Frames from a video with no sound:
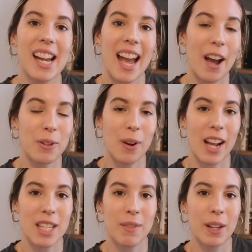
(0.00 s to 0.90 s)
how you
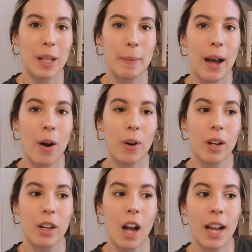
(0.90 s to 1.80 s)
guys feel
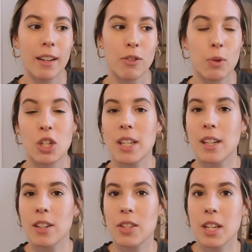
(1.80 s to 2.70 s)
about kind of switching
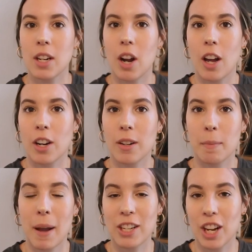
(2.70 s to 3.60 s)
gears here on
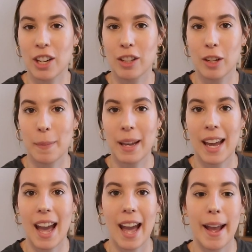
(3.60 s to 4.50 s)
my channel a little
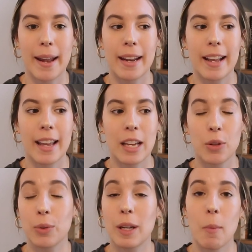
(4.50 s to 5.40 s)
bit and
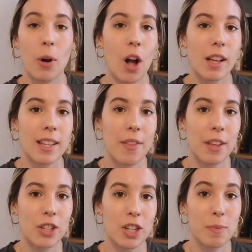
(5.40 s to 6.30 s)
including more content
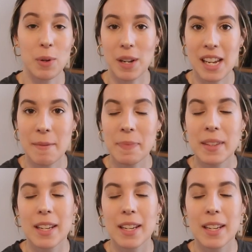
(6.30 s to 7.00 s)
than just beauty,